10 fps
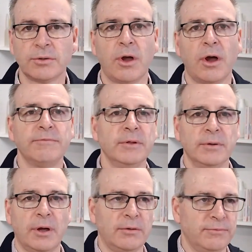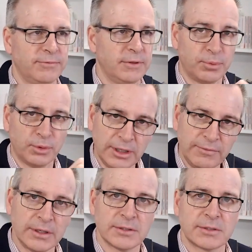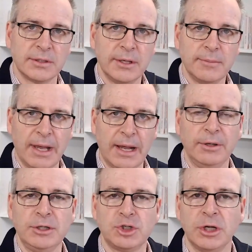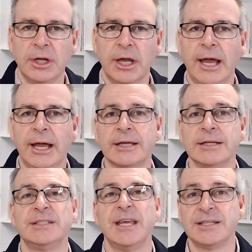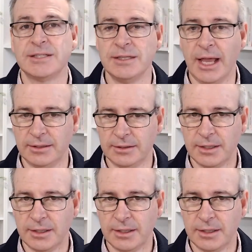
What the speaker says: of the previous marriage contested that.